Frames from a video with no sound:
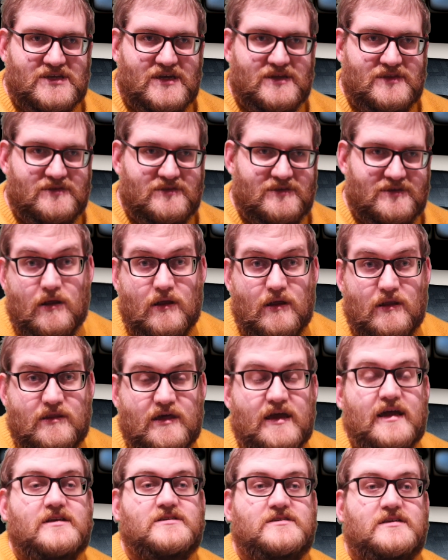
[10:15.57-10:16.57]
and
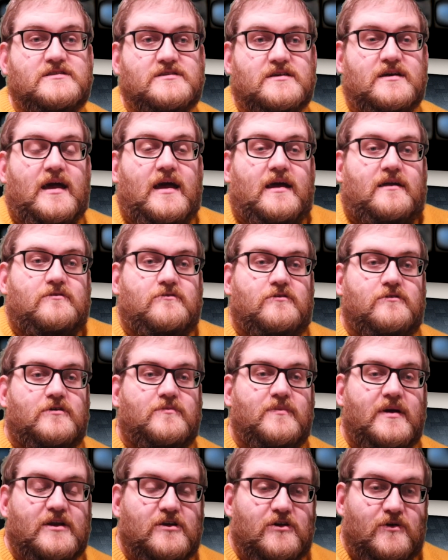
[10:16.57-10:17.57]
the age these are getting to, there
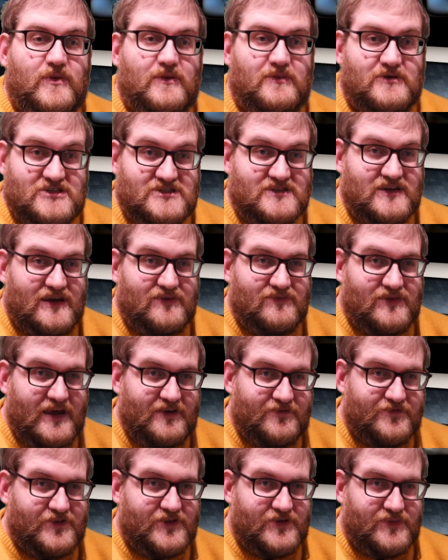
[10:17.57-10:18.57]
might not be much time
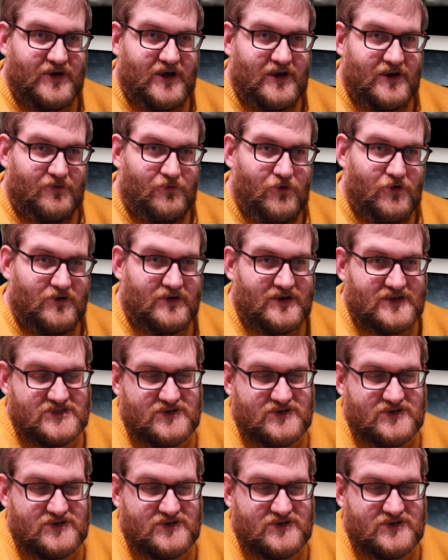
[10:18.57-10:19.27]
left on the battery warranty.